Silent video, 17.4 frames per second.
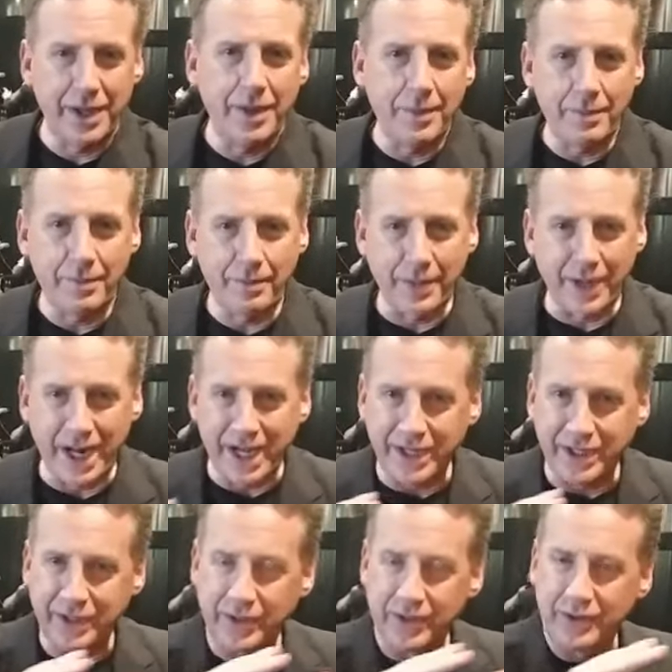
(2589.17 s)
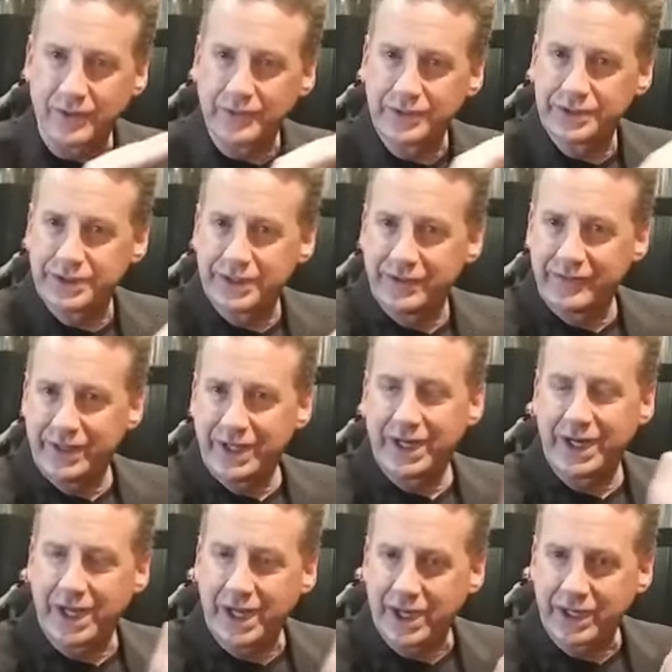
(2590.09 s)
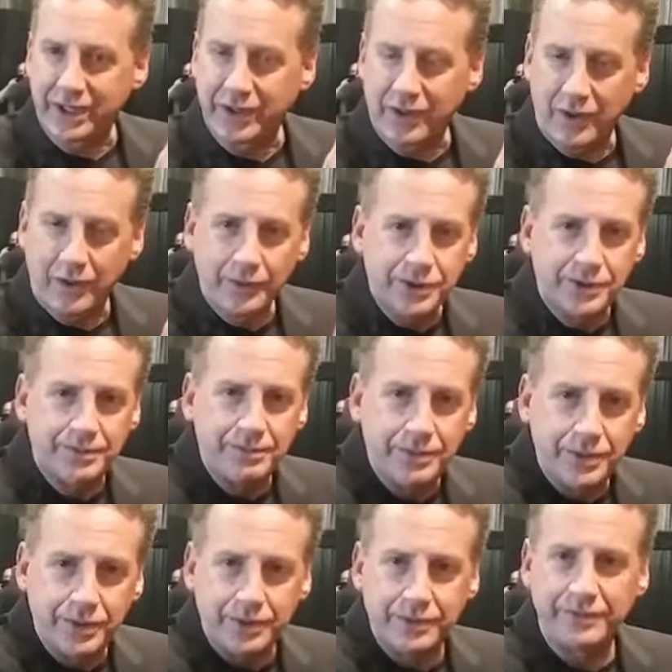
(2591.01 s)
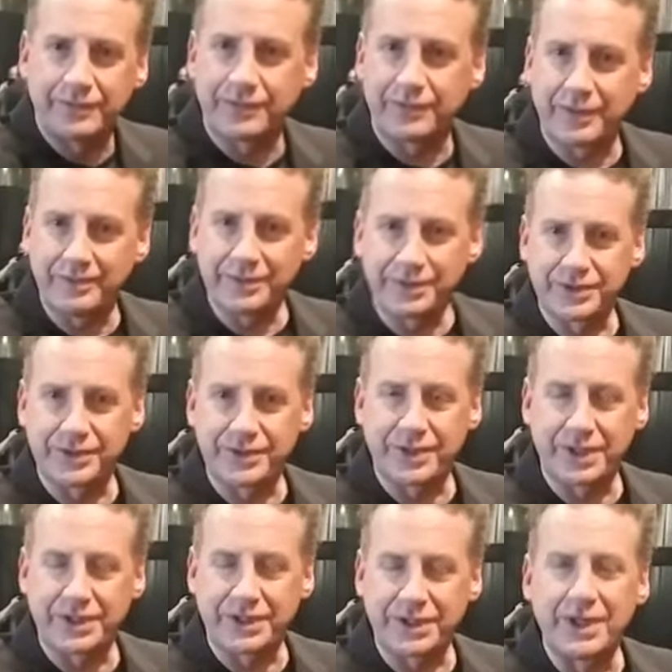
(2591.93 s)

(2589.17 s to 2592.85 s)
But I can always deviate, I can always move from the structure,